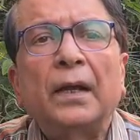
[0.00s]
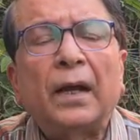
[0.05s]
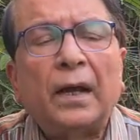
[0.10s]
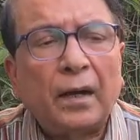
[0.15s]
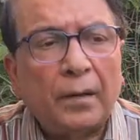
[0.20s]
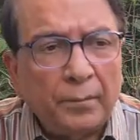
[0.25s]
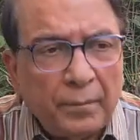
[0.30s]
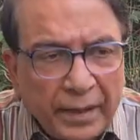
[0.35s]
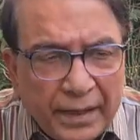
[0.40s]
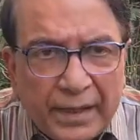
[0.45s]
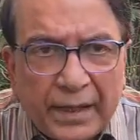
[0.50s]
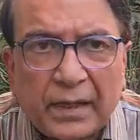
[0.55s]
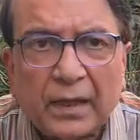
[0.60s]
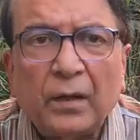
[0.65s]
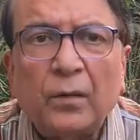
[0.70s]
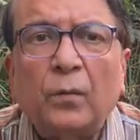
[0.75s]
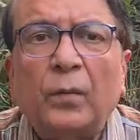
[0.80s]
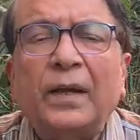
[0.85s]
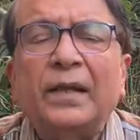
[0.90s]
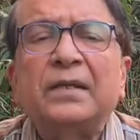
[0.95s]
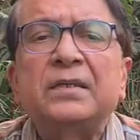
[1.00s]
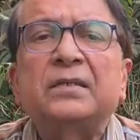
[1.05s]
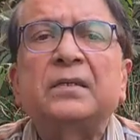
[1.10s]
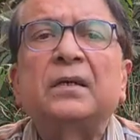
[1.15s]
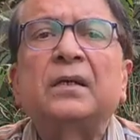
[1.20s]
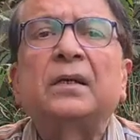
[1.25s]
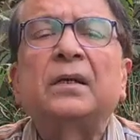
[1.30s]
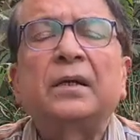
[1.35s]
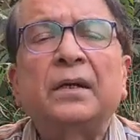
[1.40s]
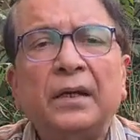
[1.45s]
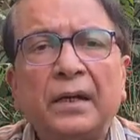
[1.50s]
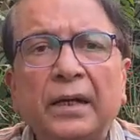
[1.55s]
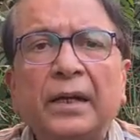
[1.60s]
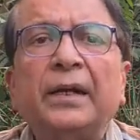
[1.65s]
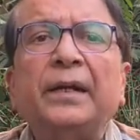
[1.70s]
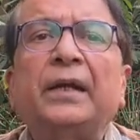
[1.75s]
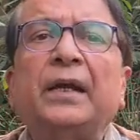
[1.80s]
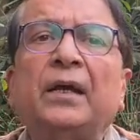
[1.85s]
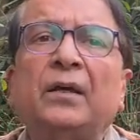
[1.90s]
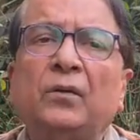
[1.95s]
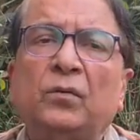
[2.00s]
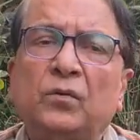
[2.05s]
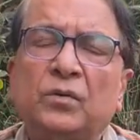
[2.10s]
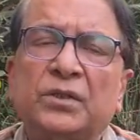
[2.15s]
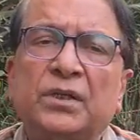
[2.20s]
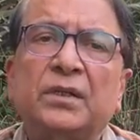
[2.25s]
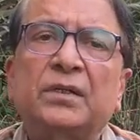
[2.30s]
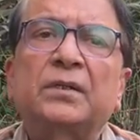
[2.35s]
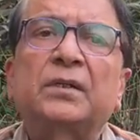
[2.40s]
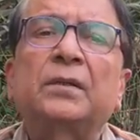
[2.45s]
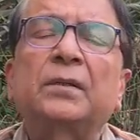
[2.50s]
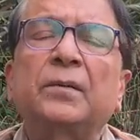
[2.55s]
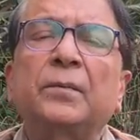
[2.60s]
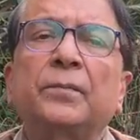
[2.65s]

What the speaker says: America wins, India loses.